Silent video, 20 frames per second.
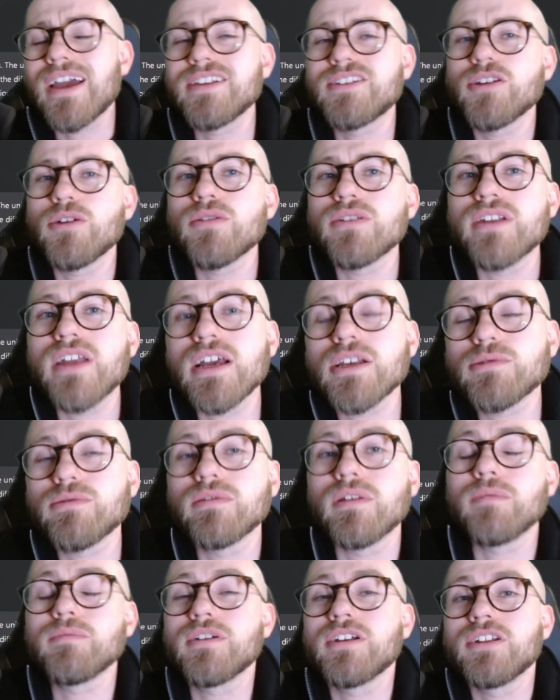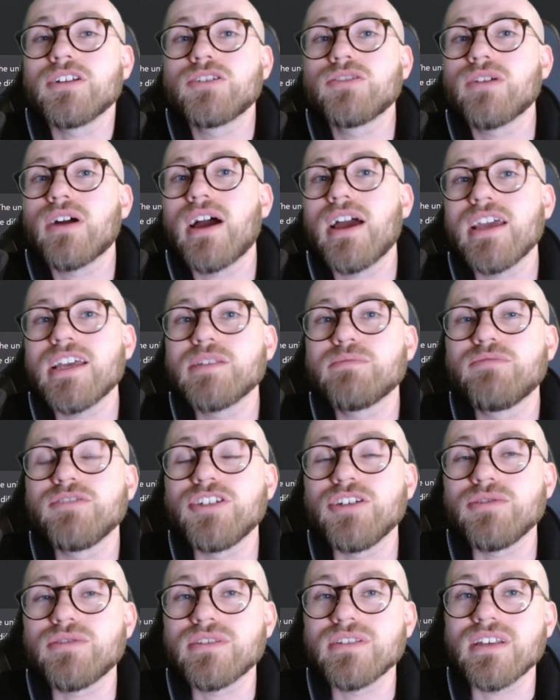so the next one that I'm going to try is
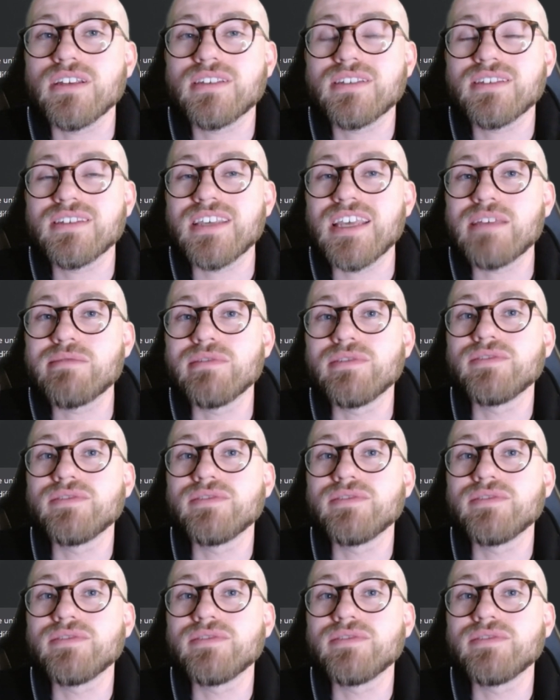producing a scheme of